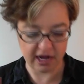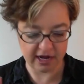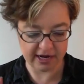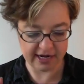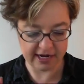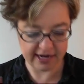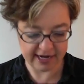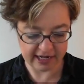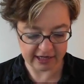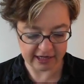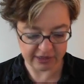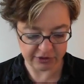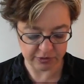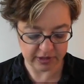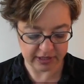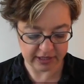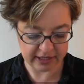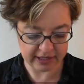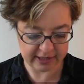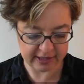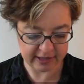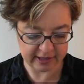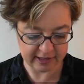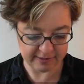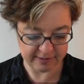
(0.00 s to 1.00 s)
The next one
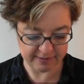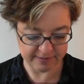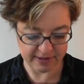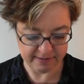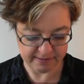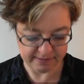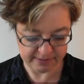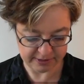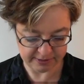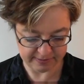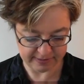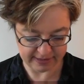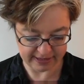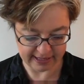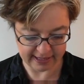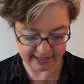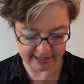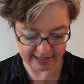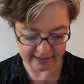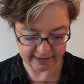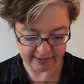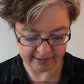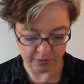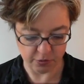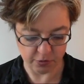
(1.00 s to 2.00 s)
is the beam
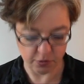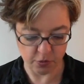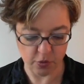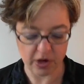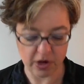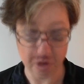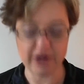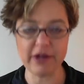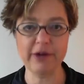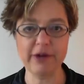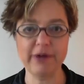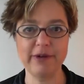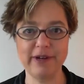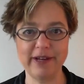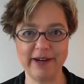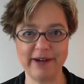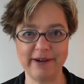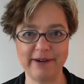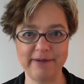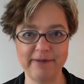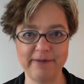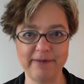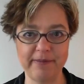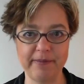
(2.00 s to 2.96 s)
splitting. What do you do there?